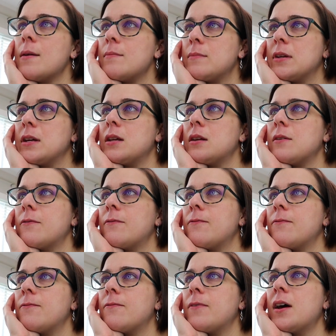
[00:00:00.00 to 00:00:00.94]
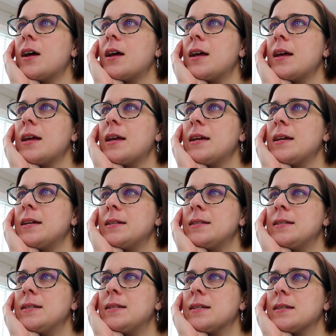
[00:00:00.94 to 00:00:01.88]
I'm gonna
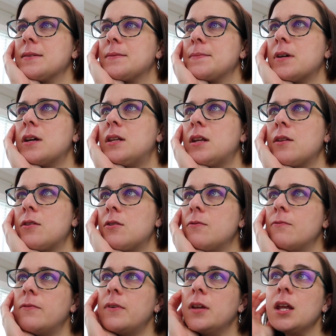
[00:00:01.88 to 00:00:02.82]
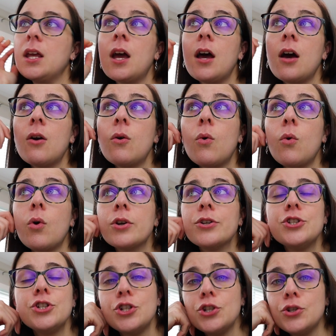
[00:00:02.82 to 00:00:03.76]
find another video or
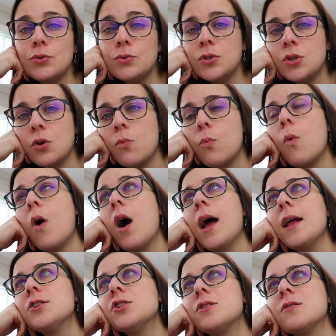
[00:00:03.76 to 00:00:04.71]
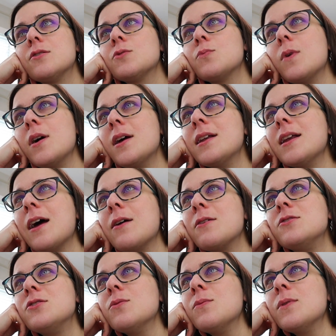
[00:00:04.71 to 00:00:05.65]
two to watch. There's one, I
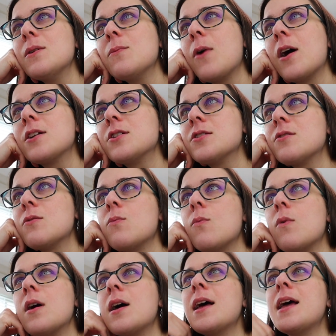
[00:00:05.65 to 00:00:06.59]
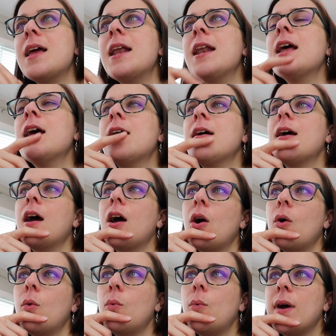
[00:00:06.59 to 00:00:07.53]
do wanna watch the one
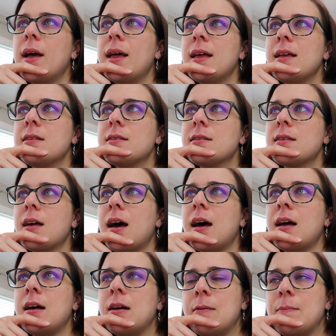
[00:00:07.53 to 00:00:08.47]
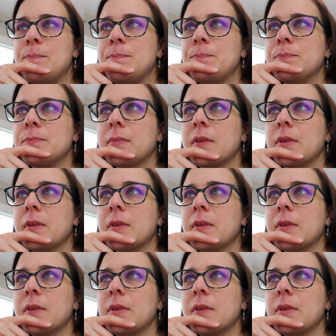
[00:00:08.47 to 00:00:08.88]
with um,